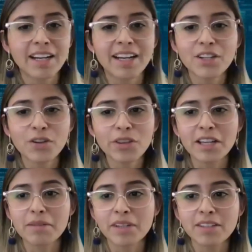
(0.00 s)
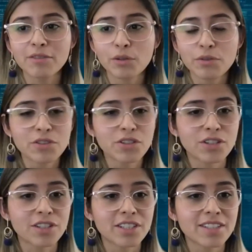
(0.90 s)
I know that many
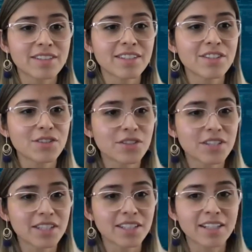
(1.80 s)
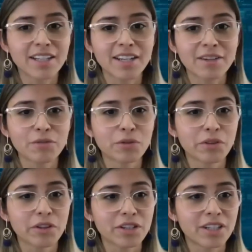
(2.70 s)
volunteers use it for
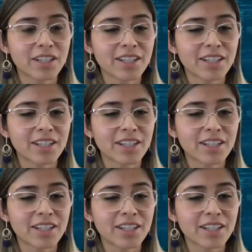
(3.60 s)
their